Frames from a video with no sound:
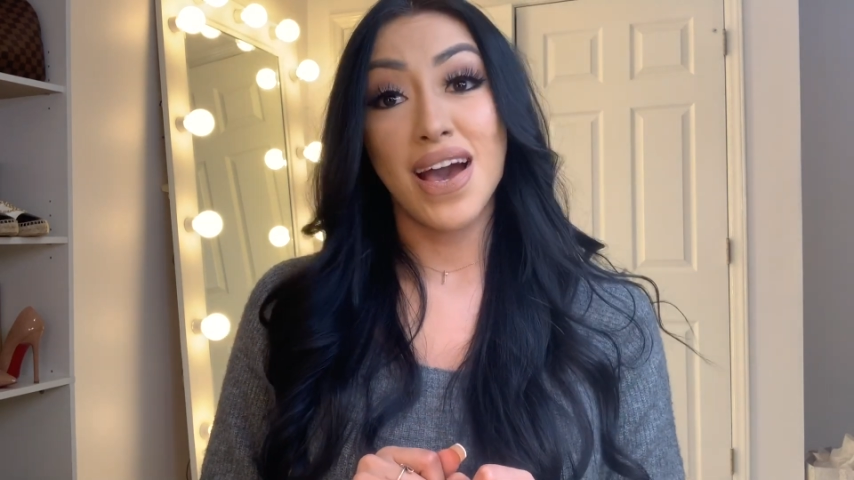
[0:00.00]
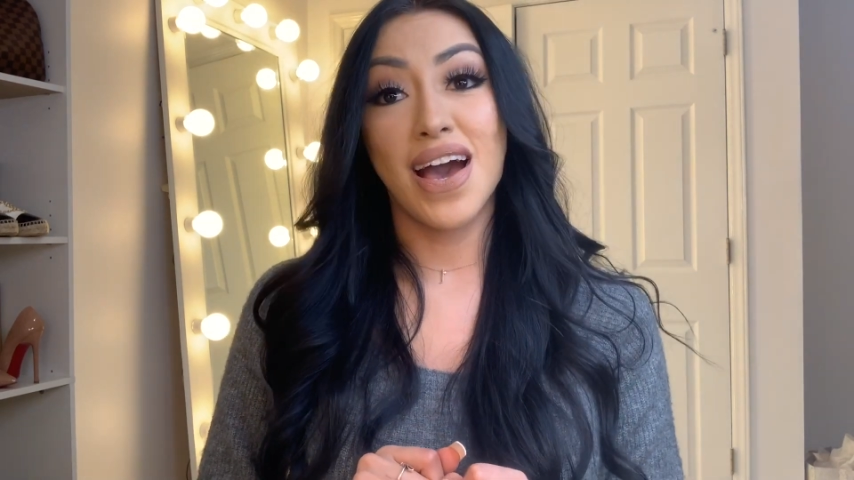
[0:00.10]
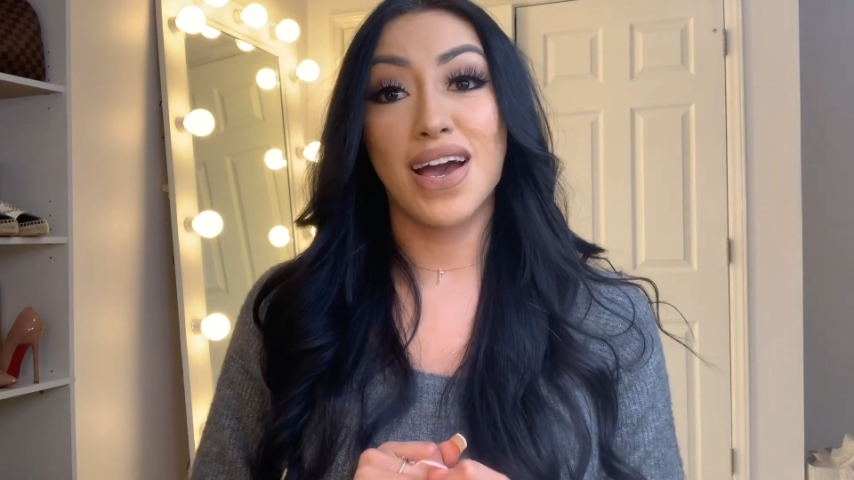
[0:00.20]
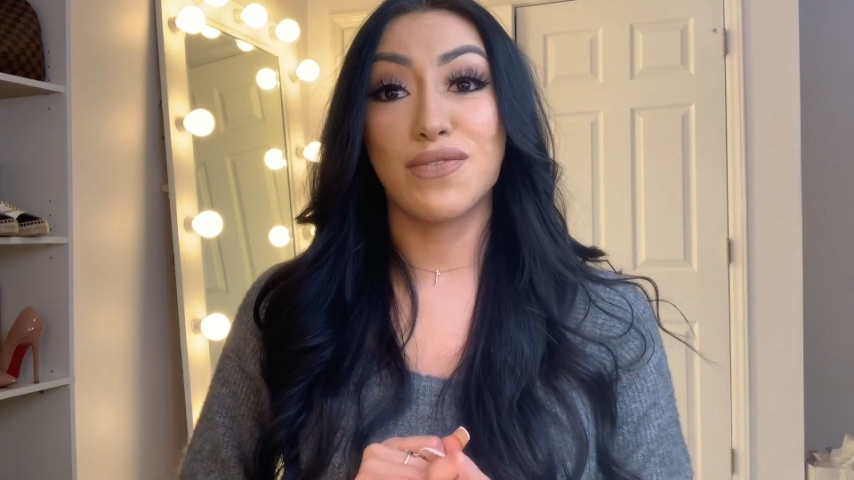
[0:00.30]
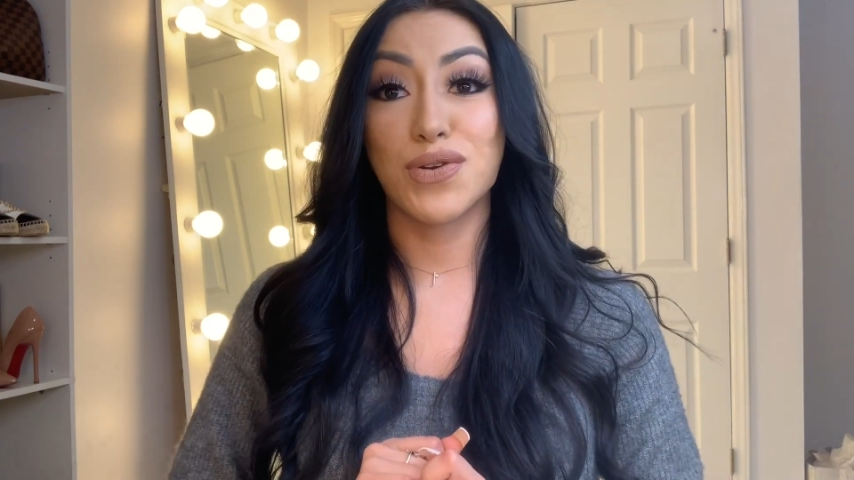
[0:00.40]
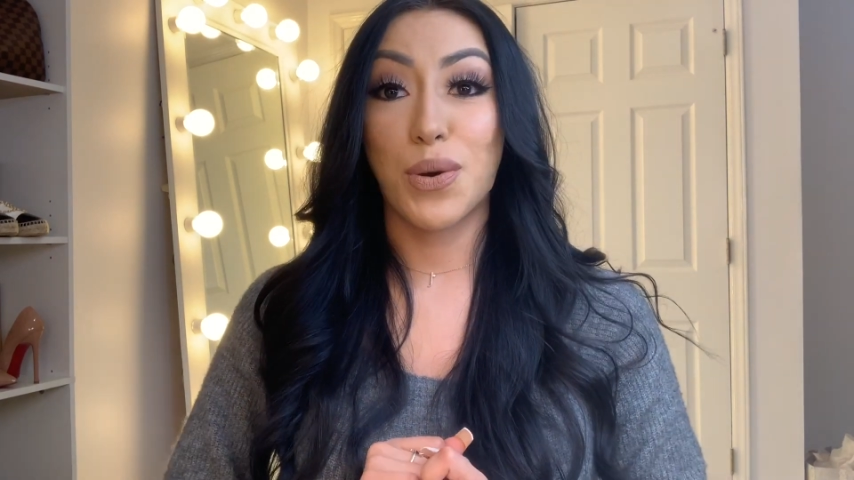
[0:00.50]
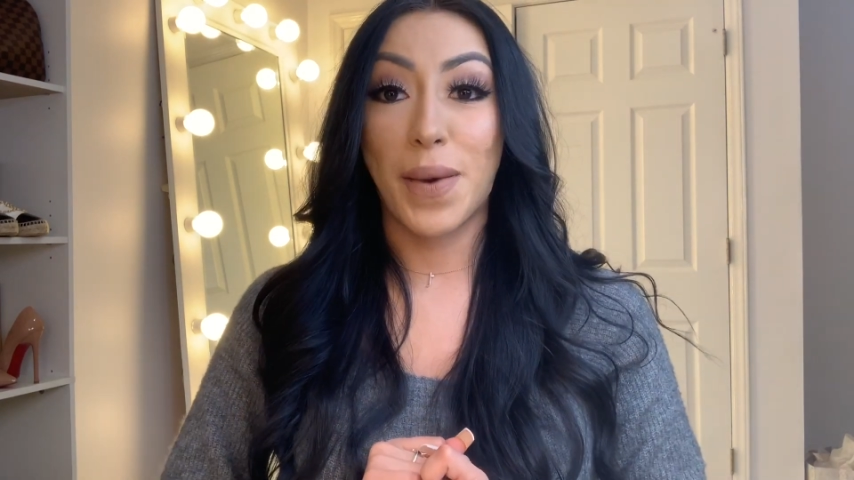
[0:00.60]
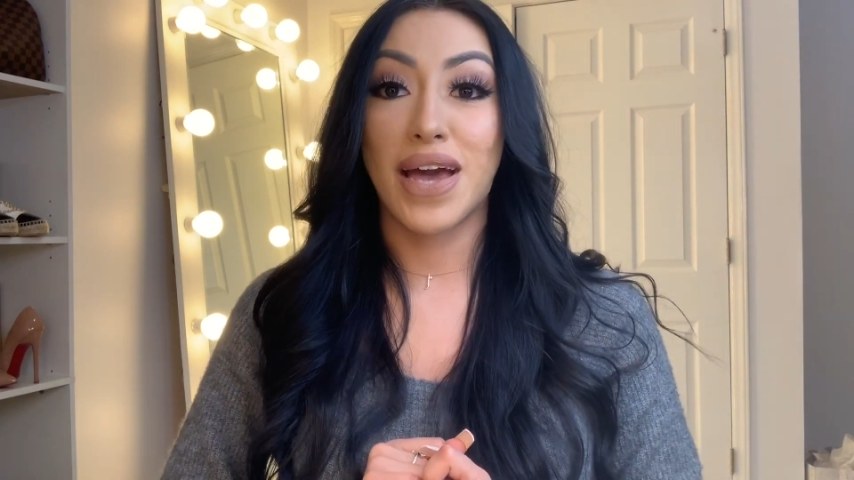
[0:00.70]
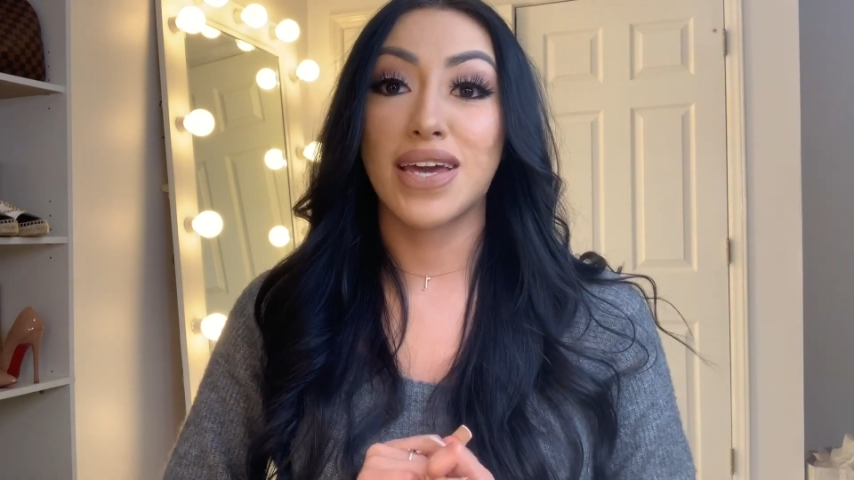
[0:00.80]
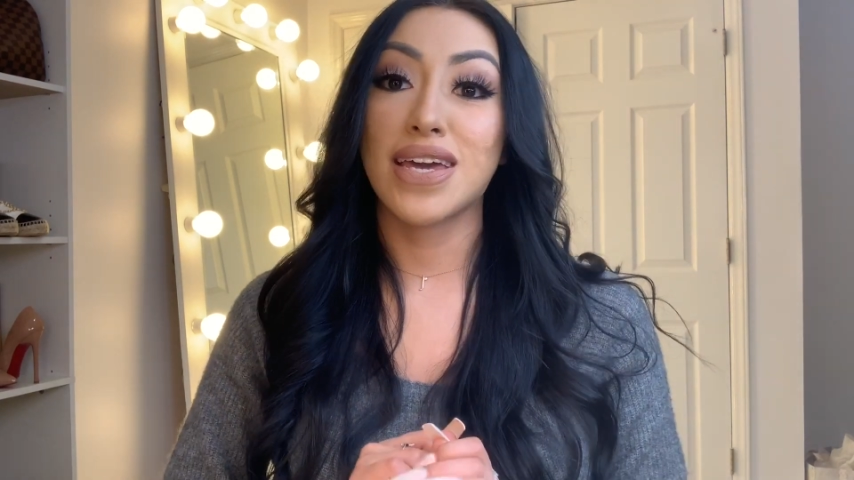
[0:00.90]
I have to go
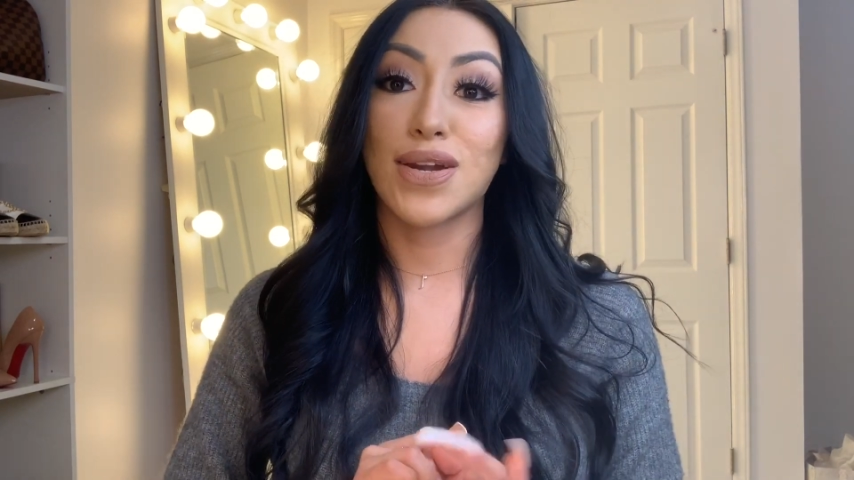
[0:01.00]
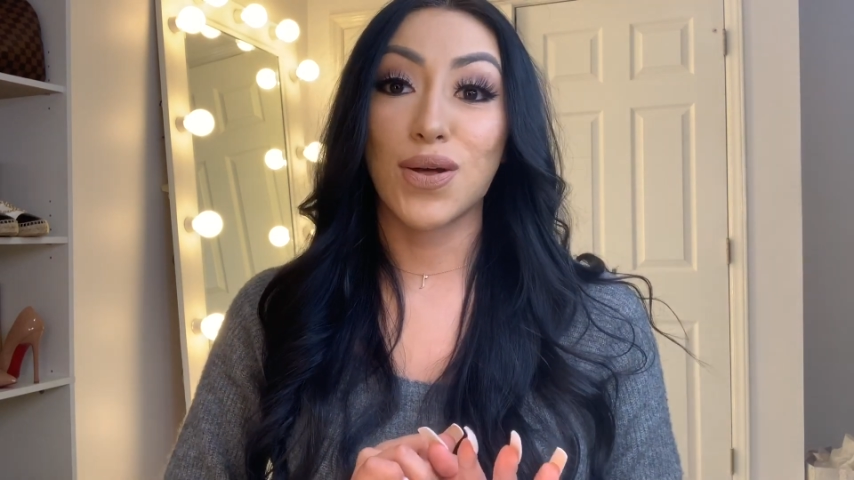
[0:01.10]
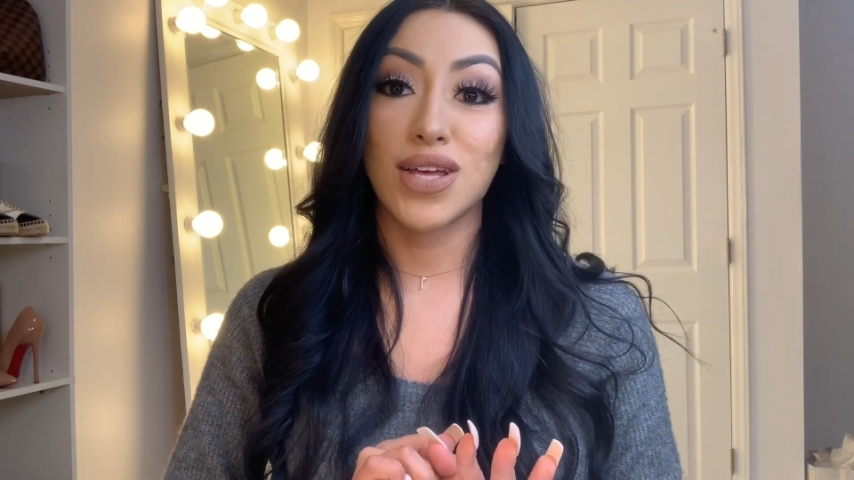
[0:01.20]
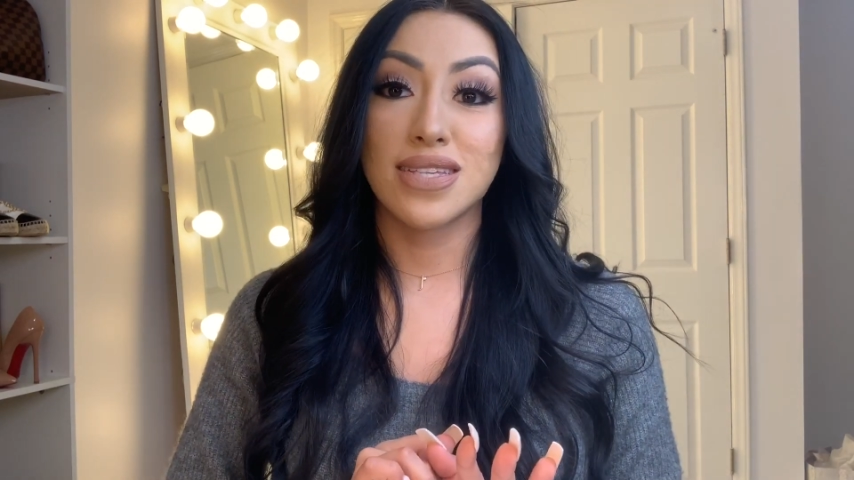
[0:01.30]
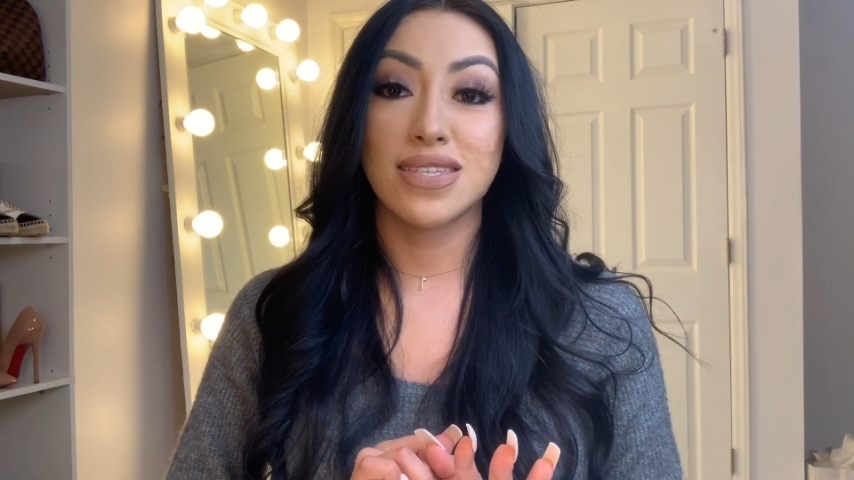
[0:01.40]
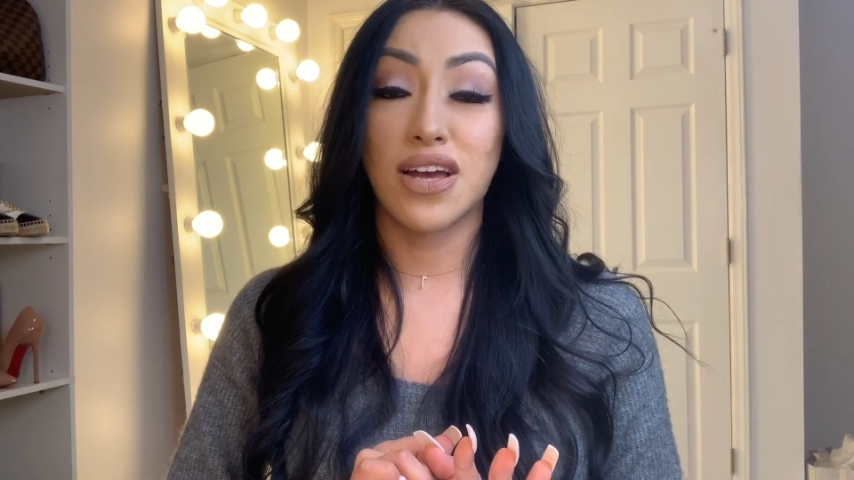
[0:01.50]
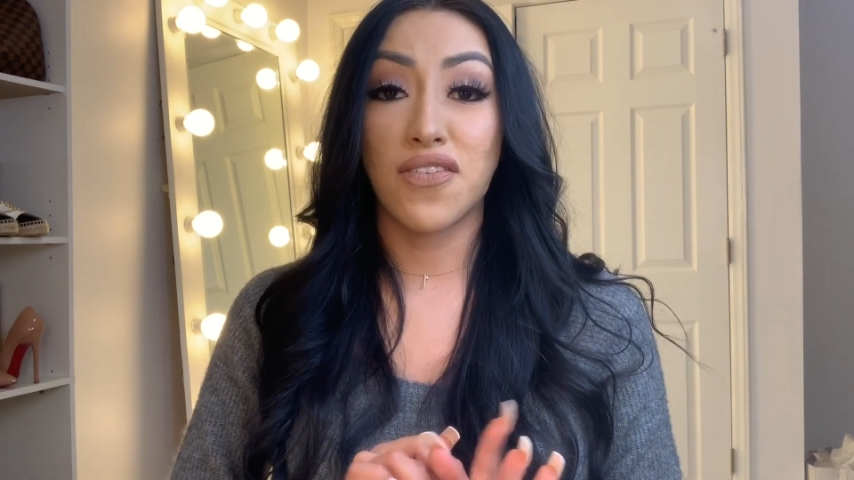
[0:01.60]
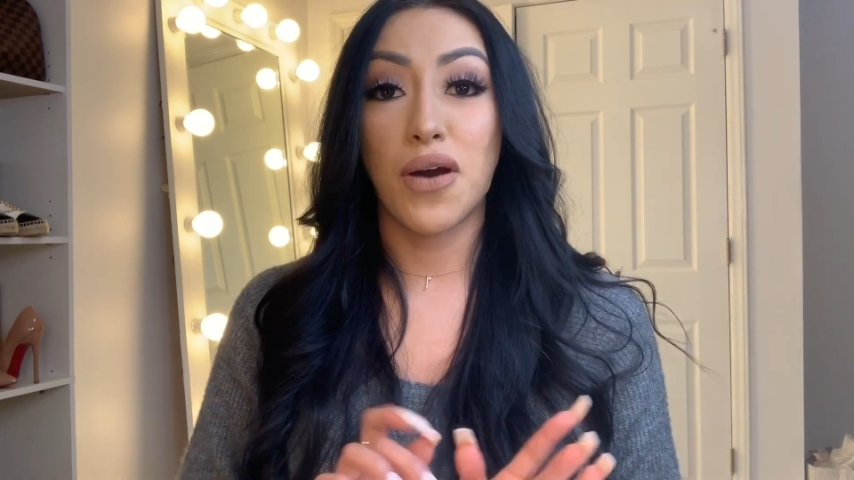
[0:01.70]
back and get all that stuff.